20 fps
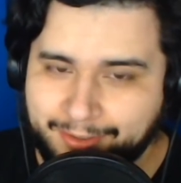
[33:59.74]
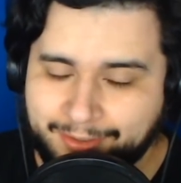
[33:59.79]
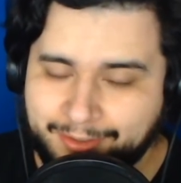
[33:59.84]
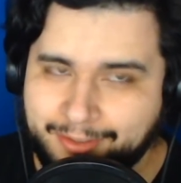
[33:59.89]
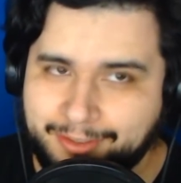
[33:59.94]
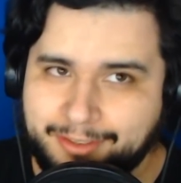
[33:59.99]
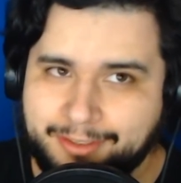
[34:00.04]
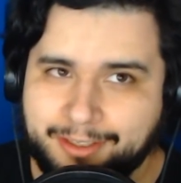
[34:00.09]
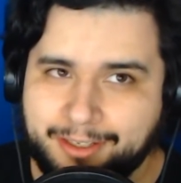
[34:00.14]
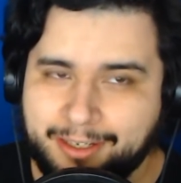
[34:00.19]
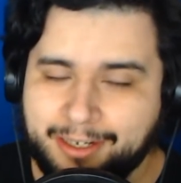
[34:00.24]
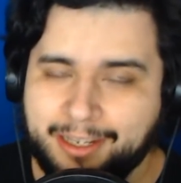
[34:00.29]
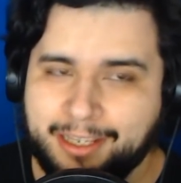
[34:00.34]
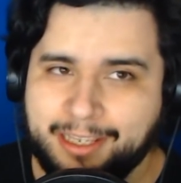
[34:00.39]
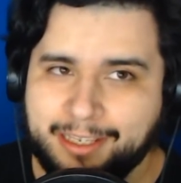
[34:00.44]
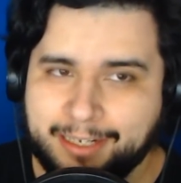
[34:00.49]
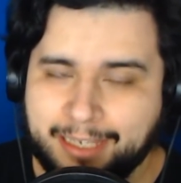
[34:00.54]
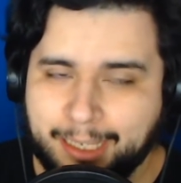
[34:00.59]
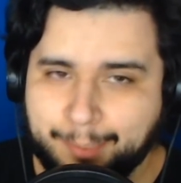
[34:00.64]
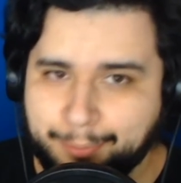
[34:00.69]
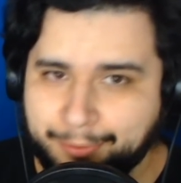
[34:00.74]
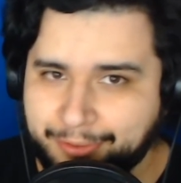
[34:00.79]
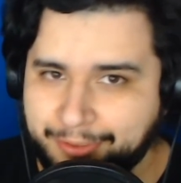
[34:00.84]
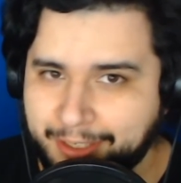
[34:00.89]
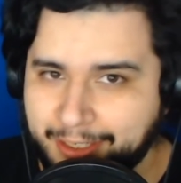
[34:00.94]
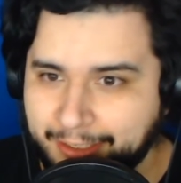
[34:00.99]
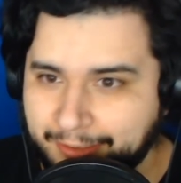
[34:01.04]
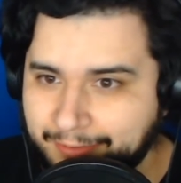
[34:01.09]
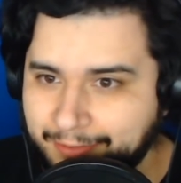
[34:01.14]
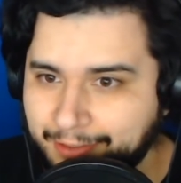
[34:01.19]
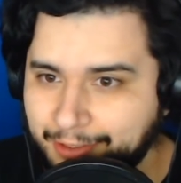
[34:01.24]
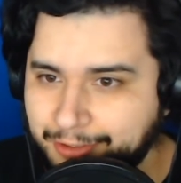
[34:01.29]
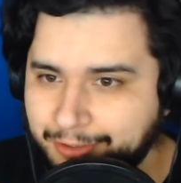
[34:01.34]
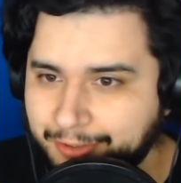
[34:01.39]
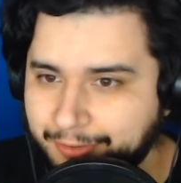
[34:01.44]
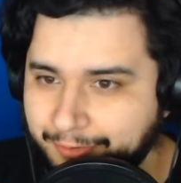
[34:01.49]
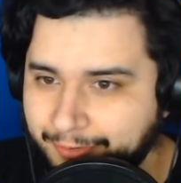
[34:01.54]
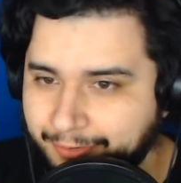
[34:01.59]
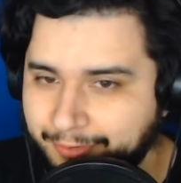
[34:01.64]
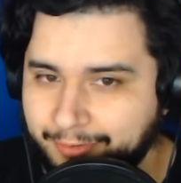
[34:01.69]
God, I hate apathetic
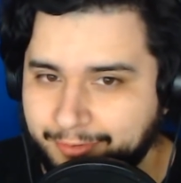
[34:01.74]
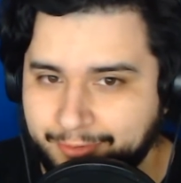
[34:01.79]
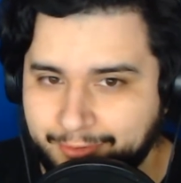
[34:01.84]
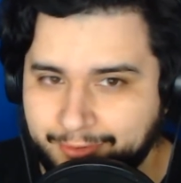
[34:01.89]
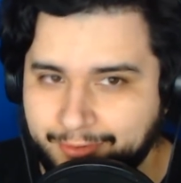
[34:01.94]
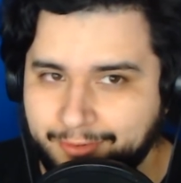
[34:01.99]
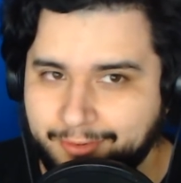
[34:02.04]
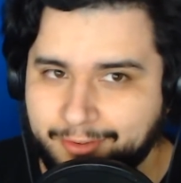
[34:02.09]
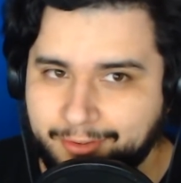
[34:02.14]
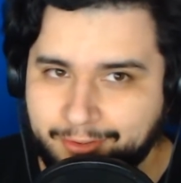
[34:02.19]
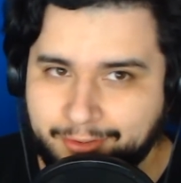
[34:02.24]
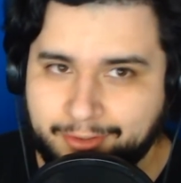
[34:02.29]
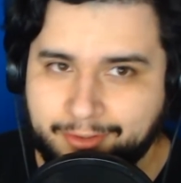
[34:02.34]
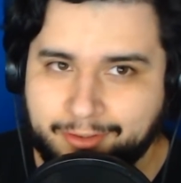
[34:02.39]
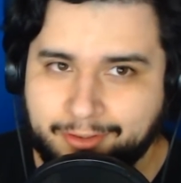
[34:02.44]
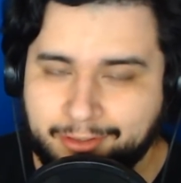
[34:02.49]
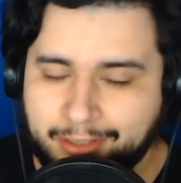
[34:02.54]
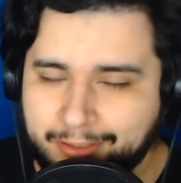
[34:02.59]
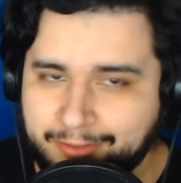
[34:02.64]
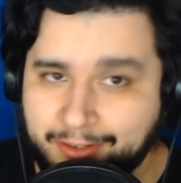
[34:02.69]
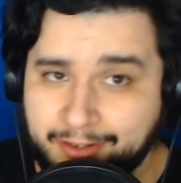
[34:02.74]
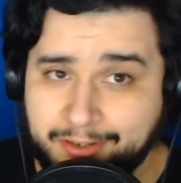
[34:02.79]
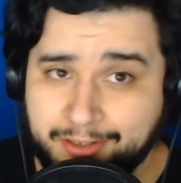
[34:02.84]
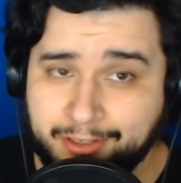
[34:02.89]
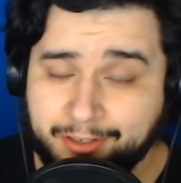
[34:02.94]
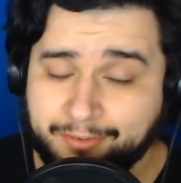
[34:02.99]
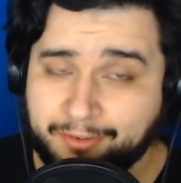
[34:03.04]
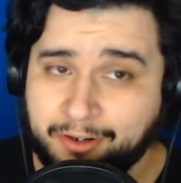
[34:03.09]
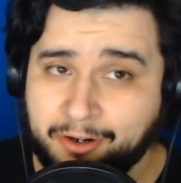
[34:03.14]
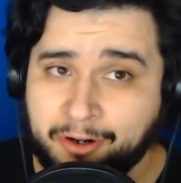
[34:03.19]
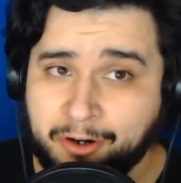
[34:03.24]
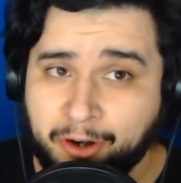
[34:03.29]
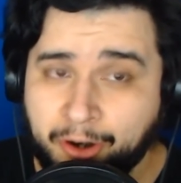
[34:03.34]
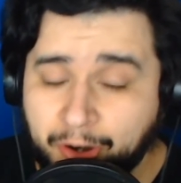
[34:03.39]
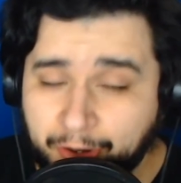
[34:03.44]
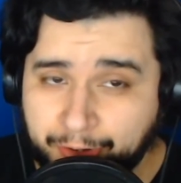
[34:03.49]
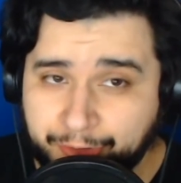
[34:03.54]
teachers. Like, teaching is a hard